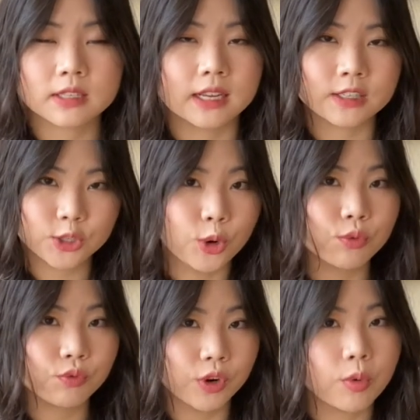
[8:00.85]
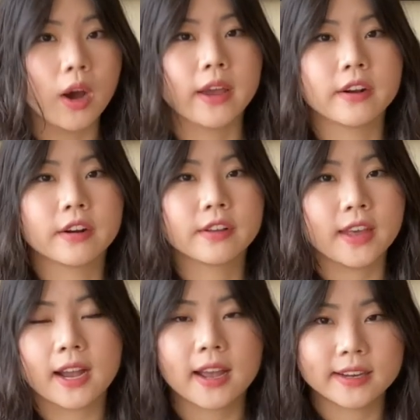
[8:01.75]
that don't require
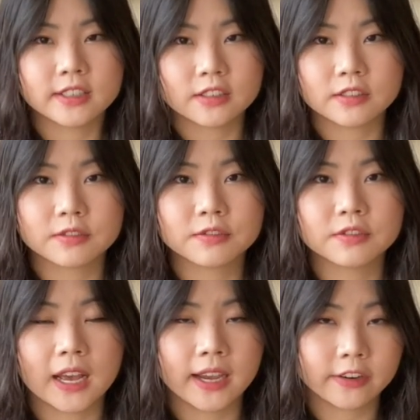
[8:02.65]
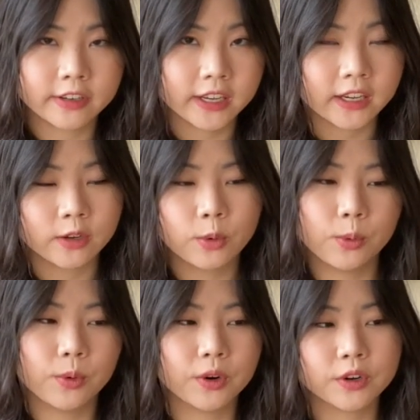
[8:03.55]
that kind of ironing
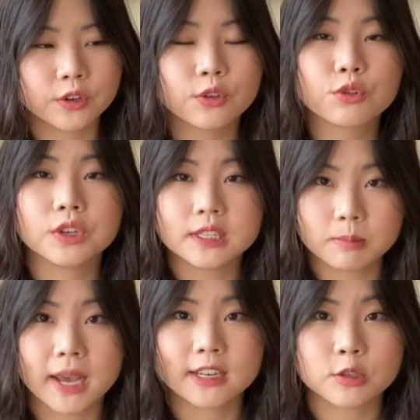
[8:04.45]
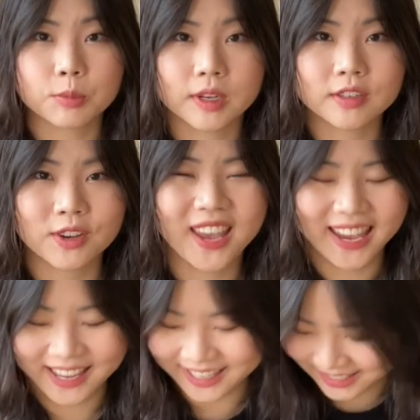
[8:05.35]
or crease management,
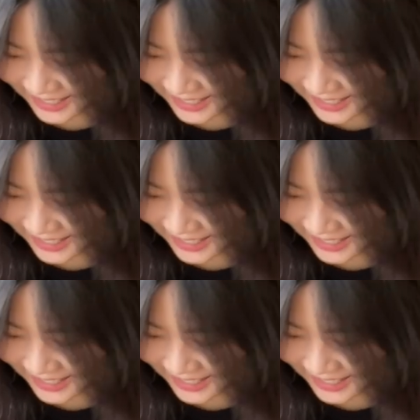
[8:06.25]
okay?